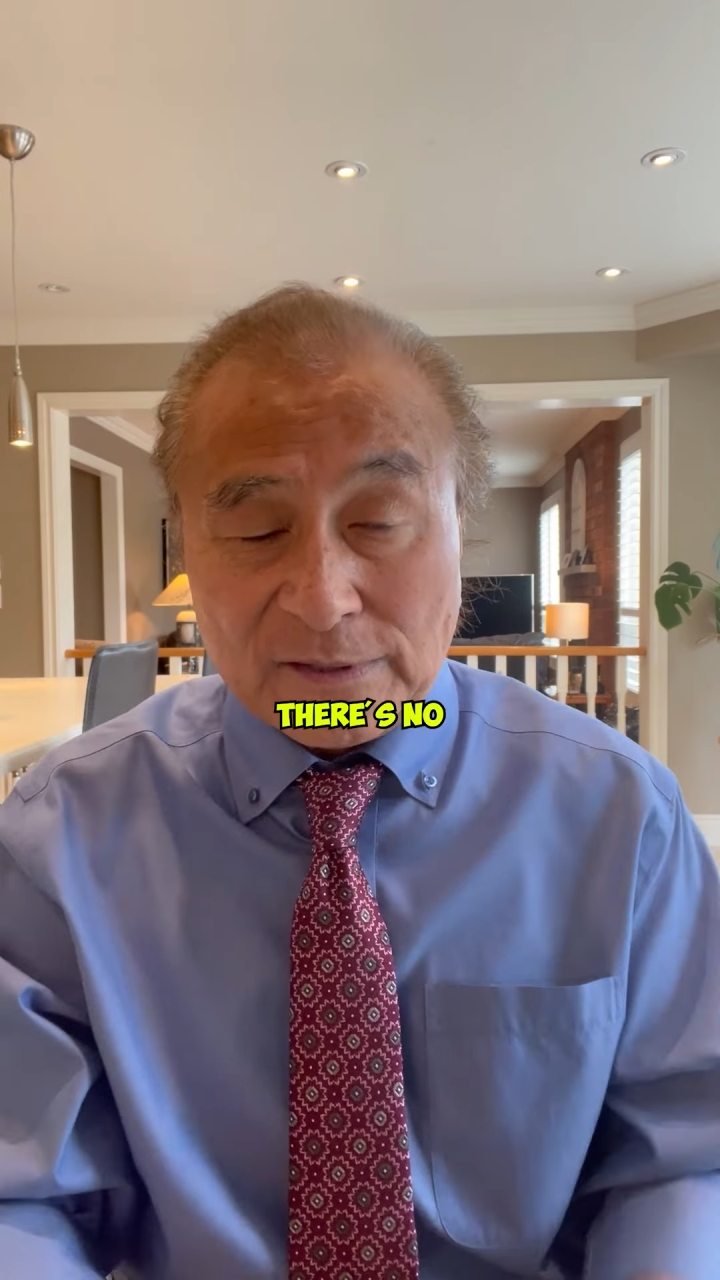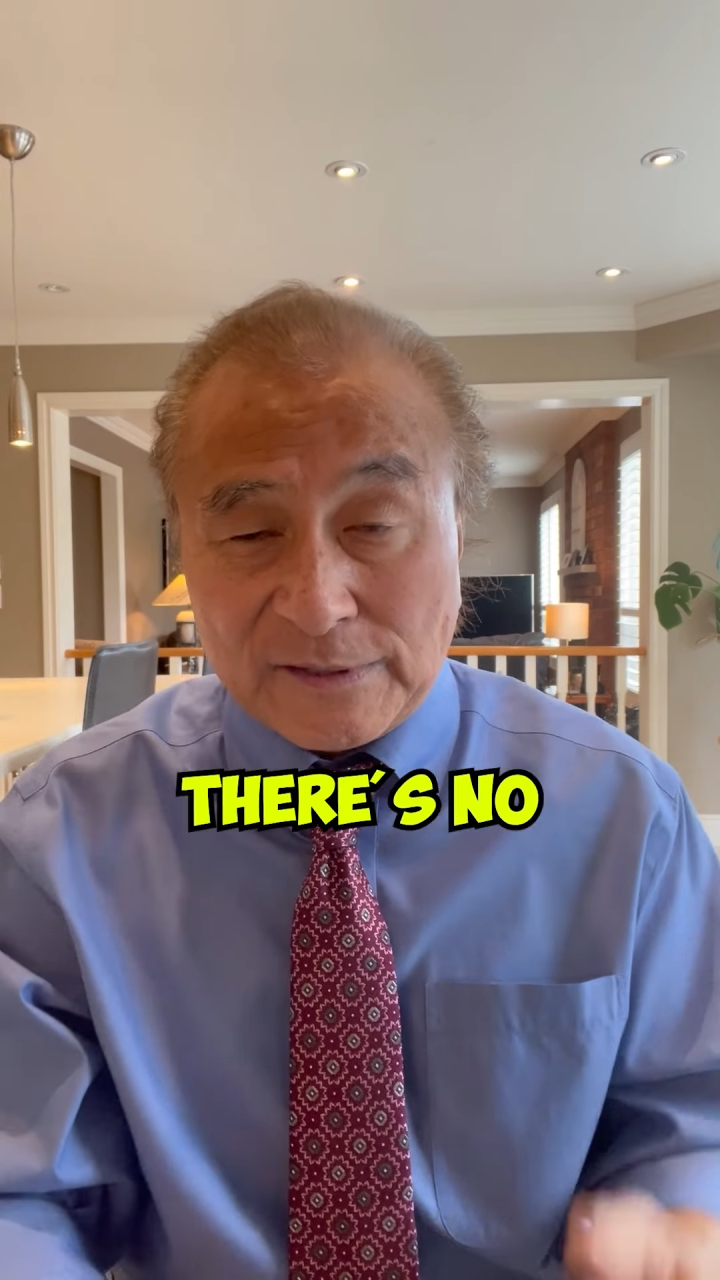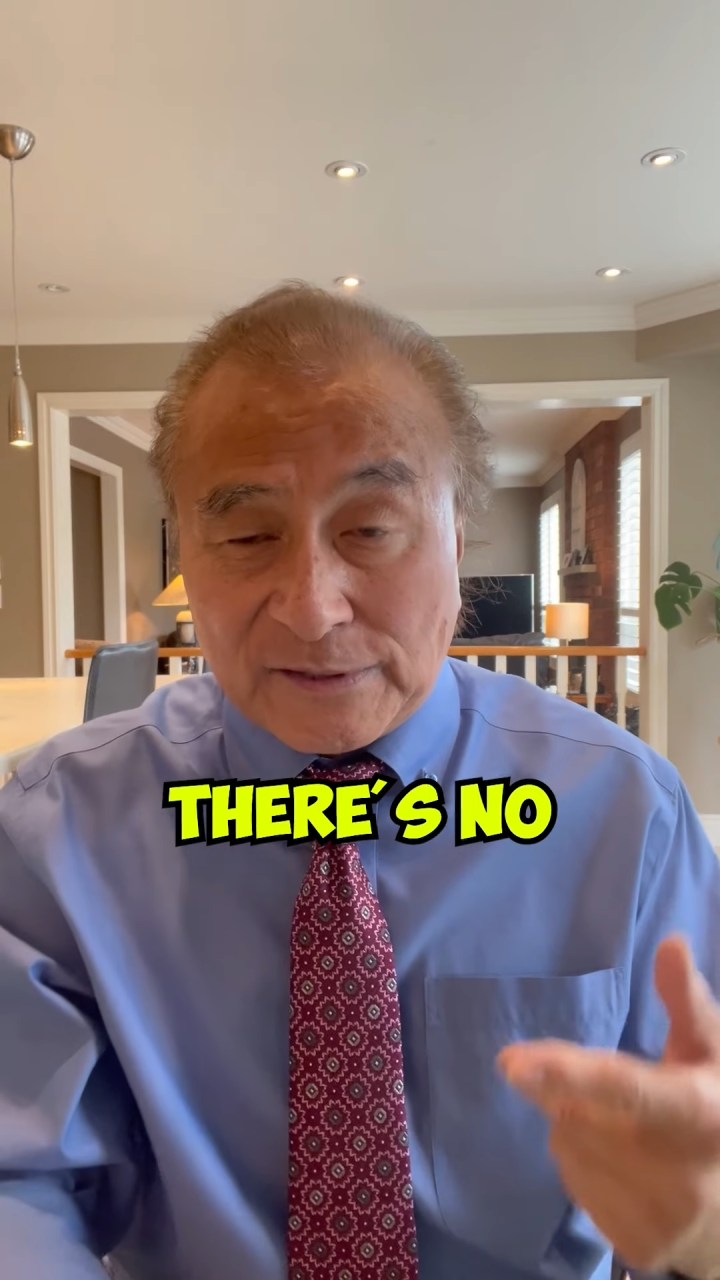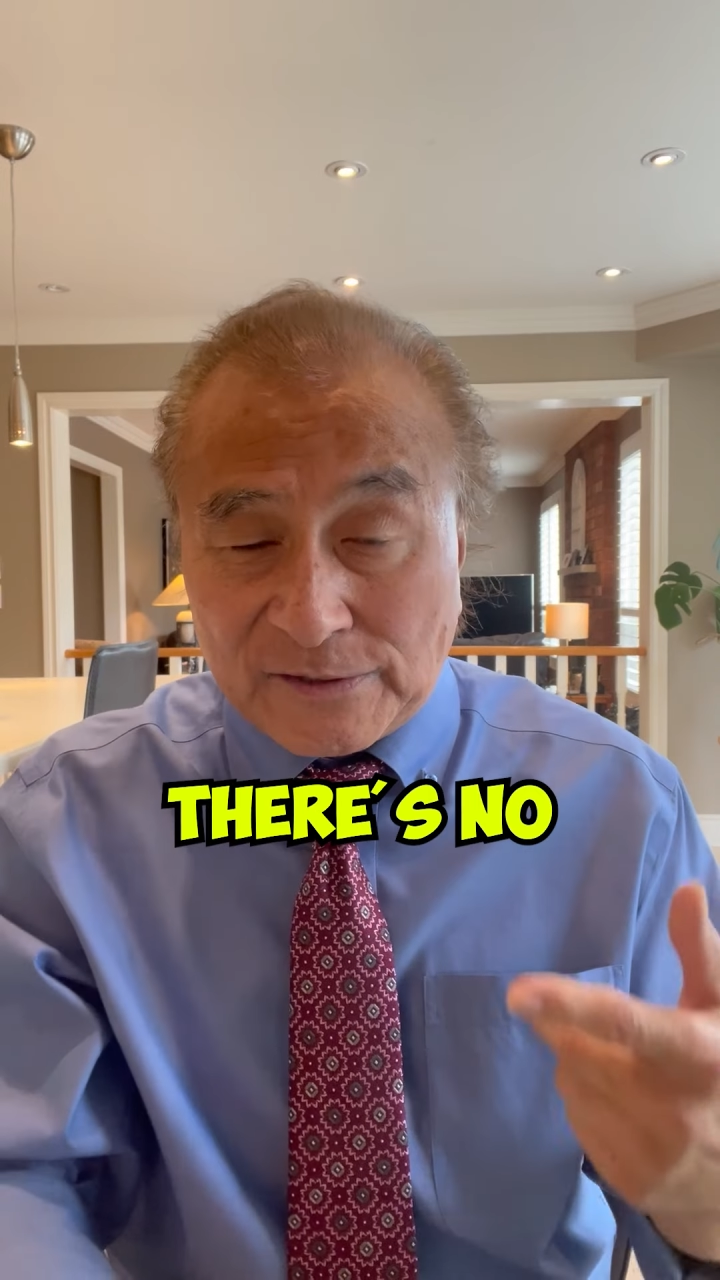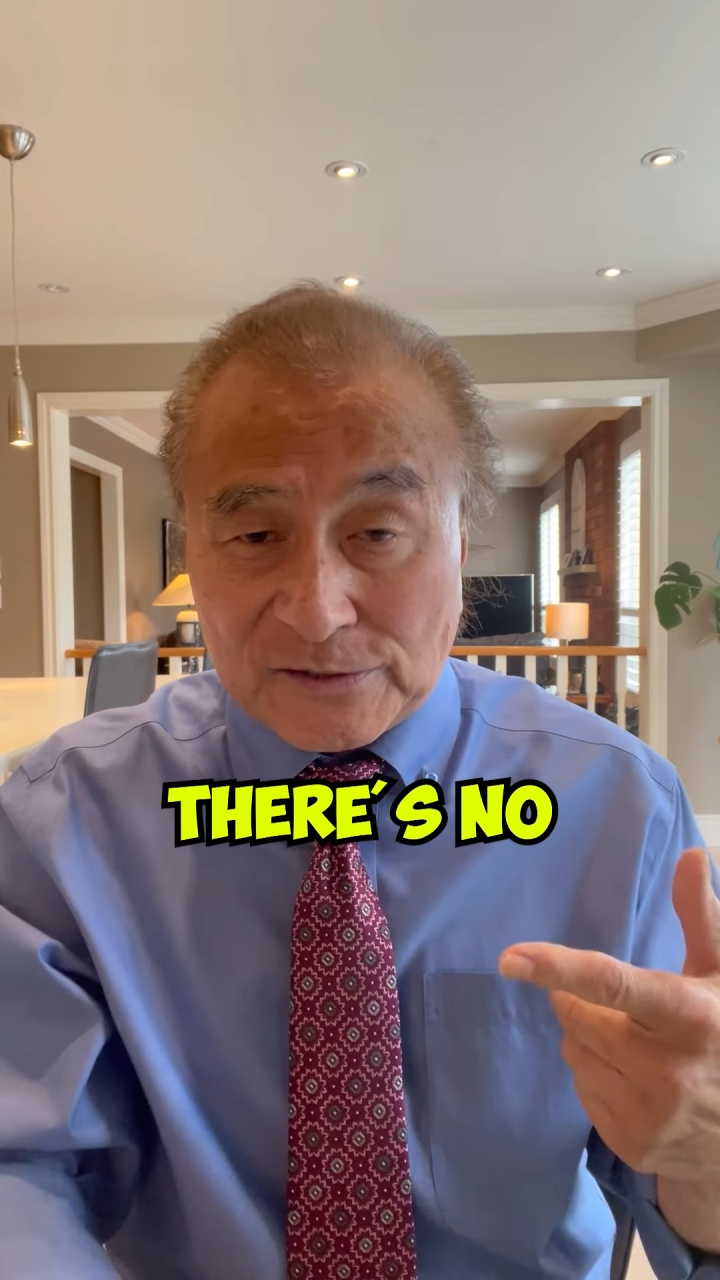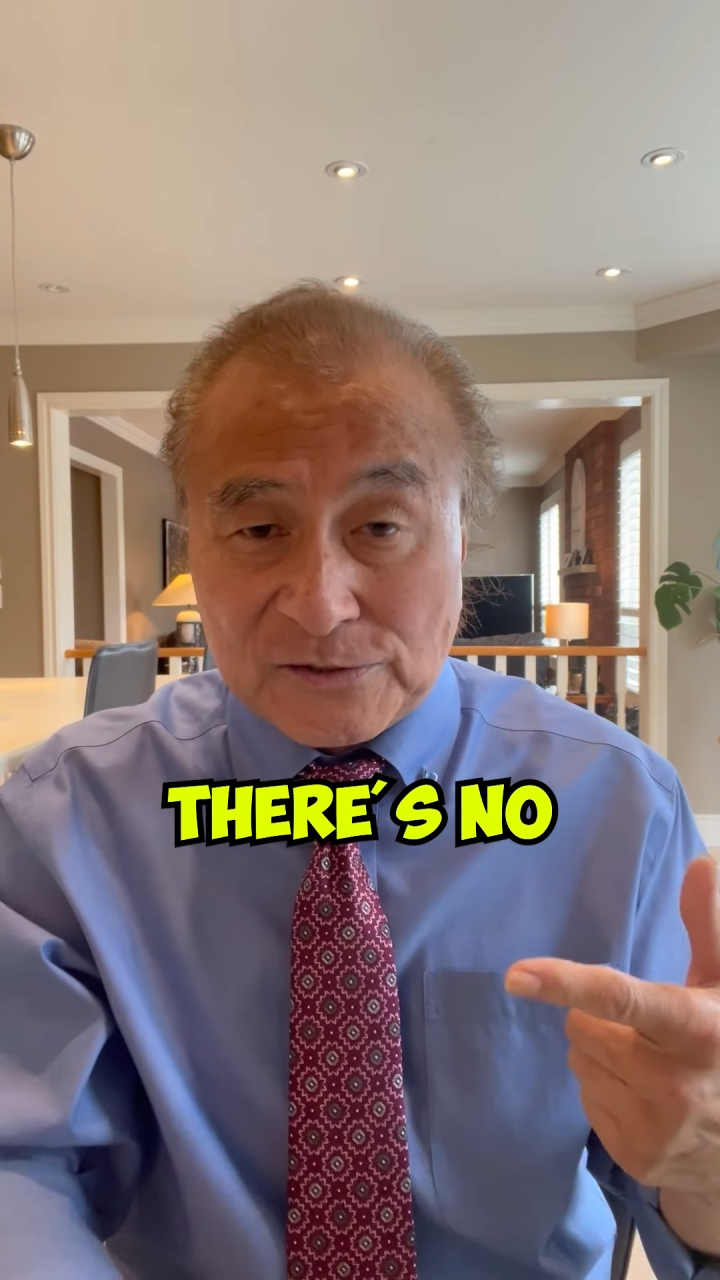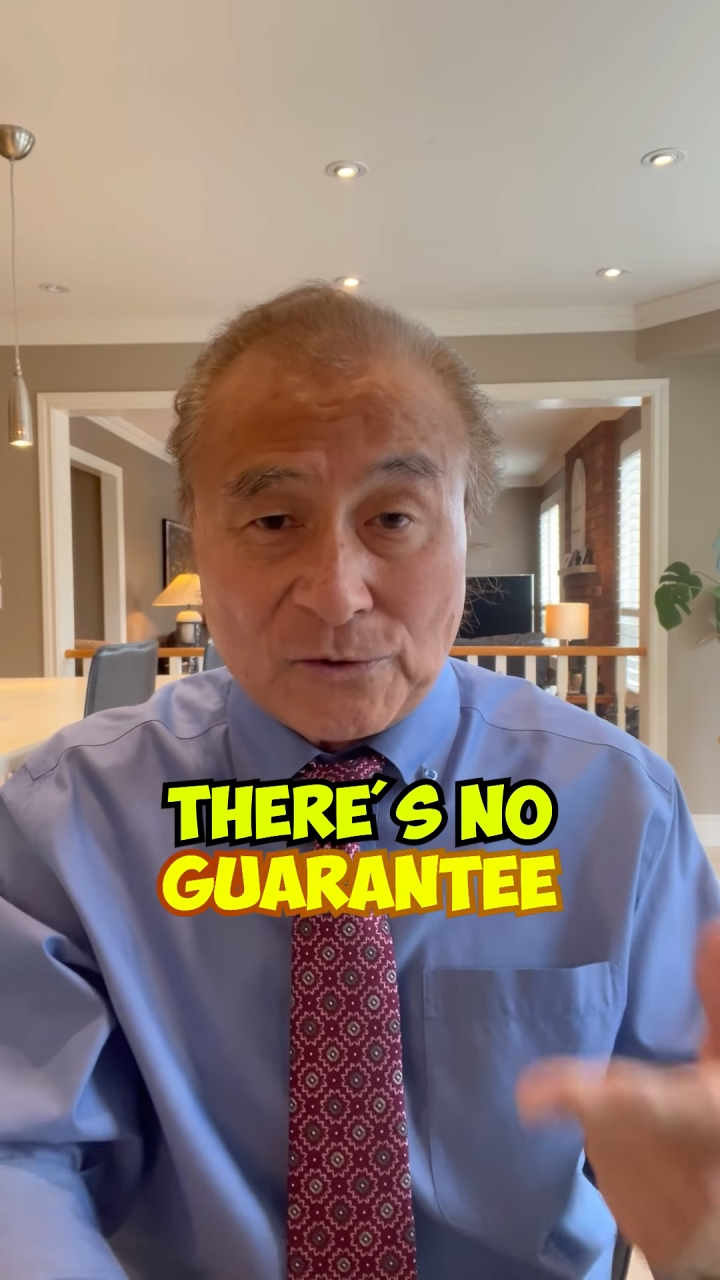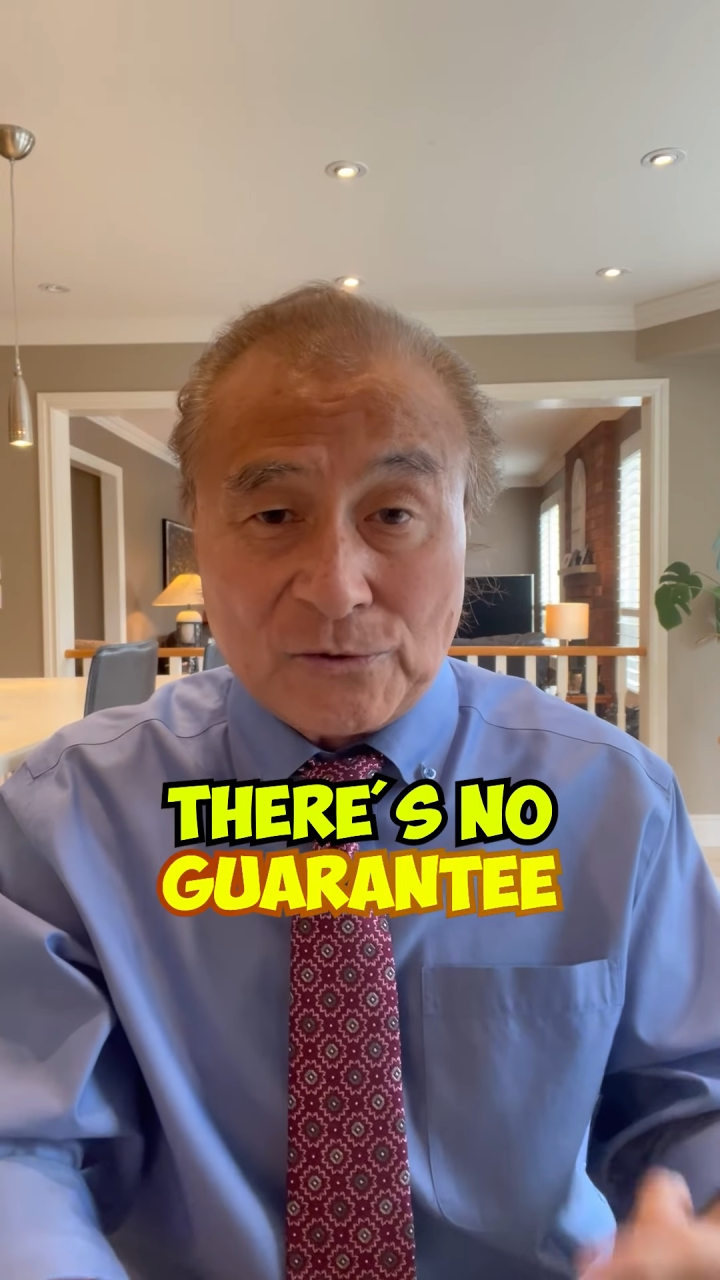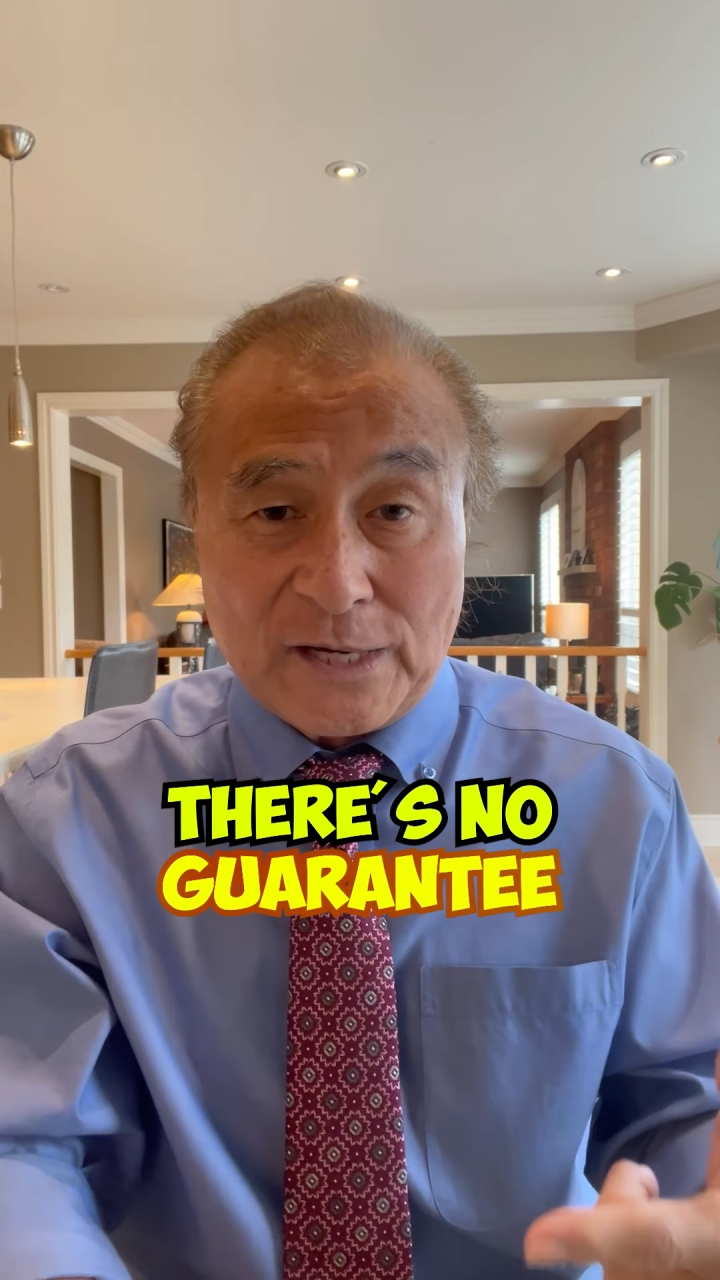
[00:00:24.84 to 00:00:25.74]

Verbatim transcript: there's no